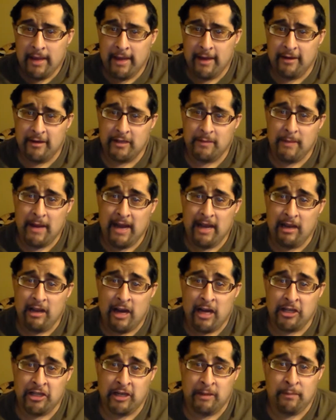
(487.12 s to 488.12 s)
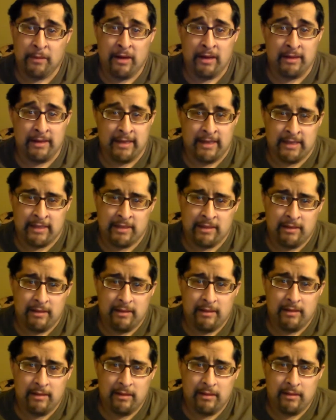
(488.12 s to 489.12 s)
Here's my logic upon this.
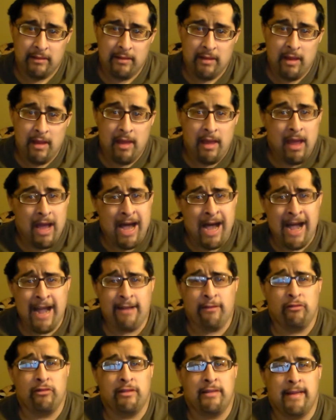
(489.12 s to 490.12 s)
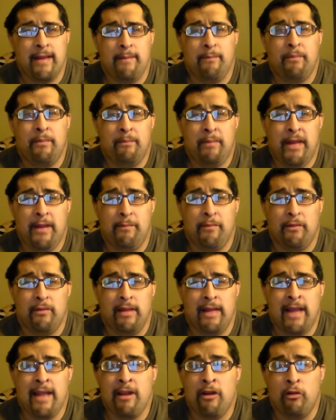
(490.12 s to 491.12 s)
I don't tip
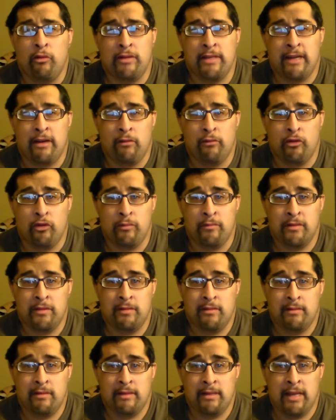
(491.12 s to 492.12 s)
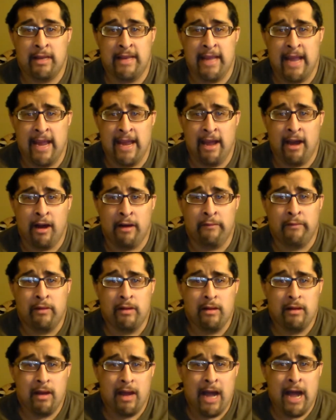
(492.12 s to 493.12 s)
people in hotel rooms the day of.
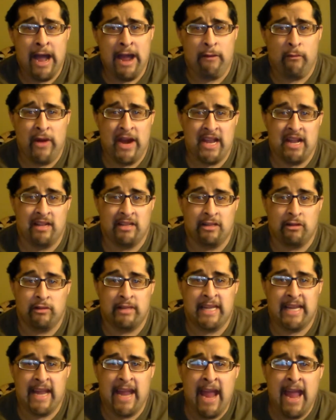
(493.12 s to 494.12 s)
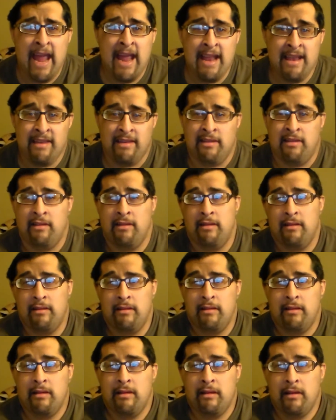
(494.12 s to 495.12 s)
I wait until the end
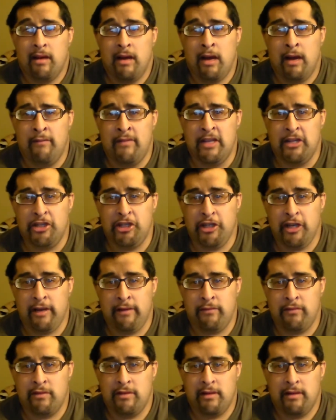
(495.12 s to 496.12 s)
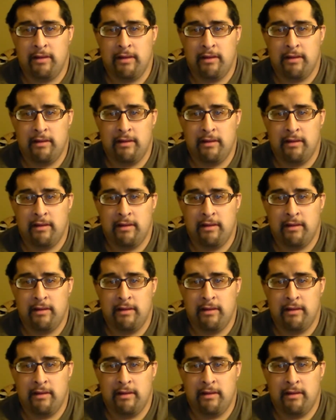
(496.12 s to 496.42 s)
of the shift